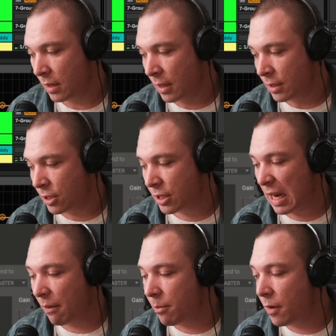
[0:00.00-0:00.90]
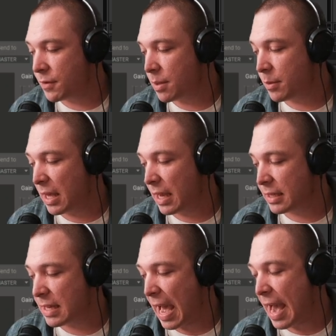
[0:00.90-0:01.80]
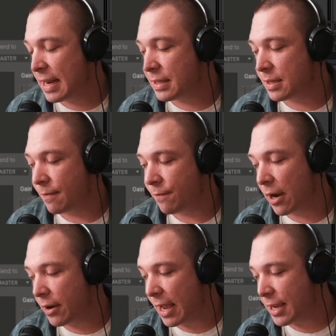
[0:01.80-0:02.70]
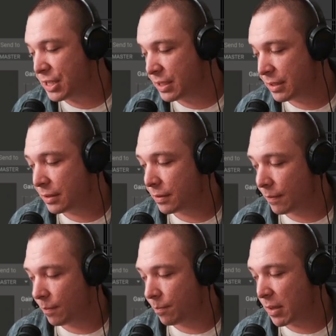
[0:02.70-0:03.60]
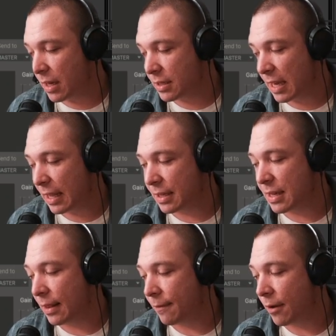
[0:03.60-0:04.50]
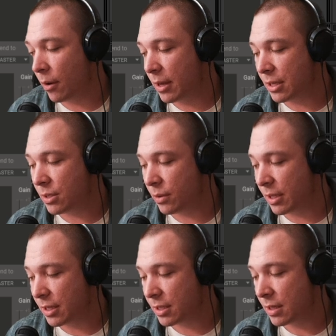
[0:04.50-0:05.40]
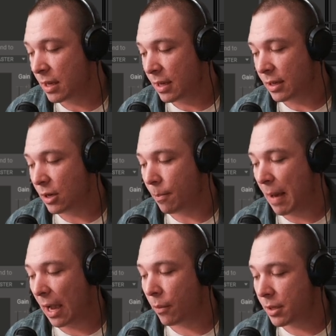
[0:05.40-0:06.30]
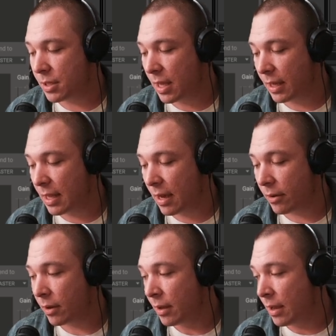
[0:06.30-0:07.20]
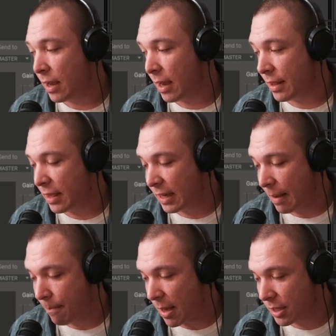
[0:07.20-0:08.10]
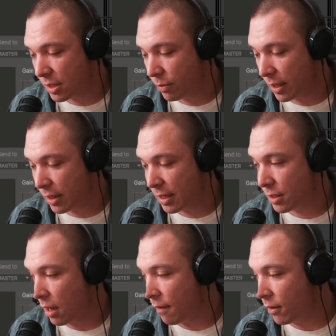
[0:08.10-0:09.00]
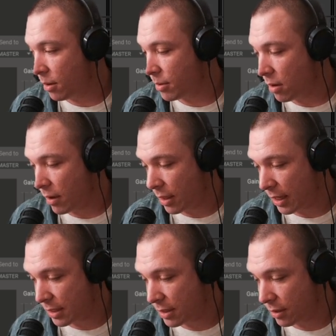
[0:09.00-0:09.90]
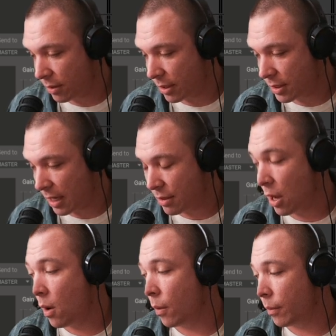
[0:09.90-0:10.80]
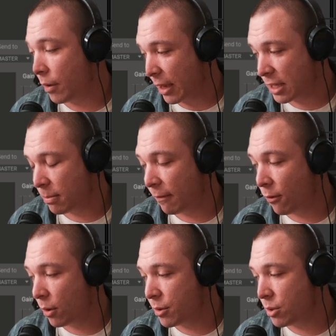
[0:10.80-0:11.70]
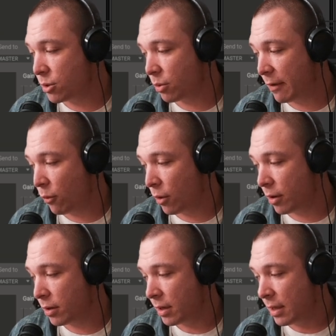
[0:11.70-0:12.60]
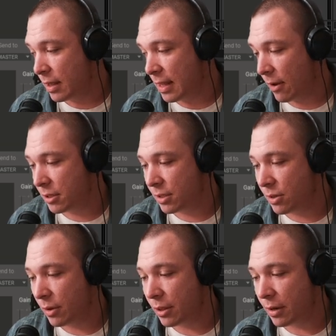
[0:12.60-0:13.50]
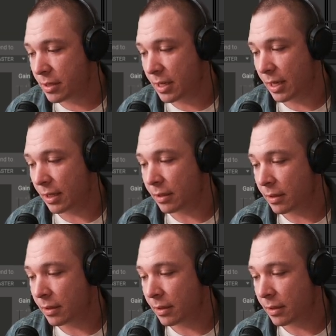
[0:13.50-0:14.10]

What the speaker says: Just kind of removed some things, added some variation because I got this LFO and it's doing this, backwards thing now. And I think I messed with this envelope. No, I think it's still doing the same. No. Okay, so before it was doing 24, now it's doing 13.